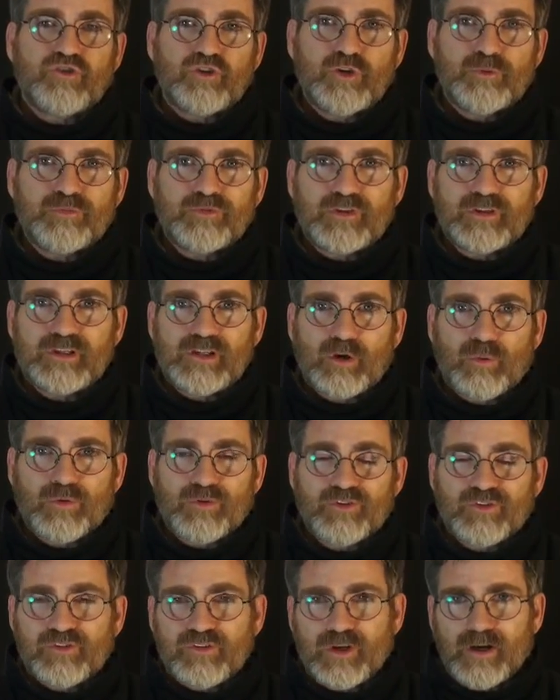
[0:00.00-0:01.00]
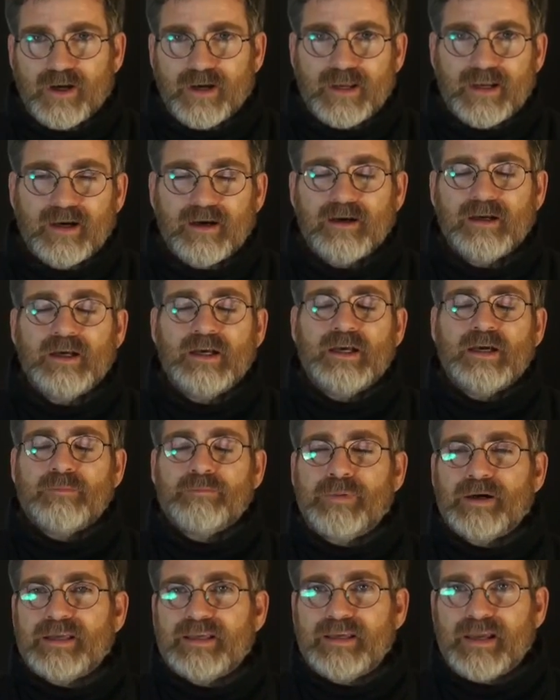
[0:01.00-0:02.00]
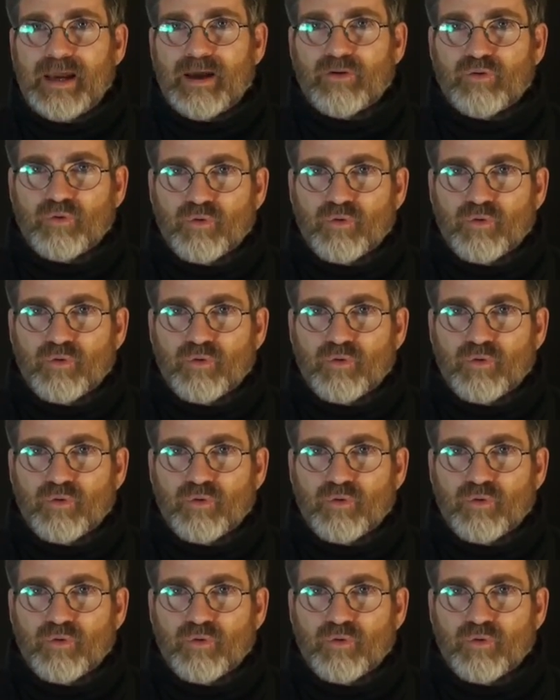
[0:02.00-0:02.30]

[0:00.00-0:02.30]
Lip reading: troops to deal with Syria, but yet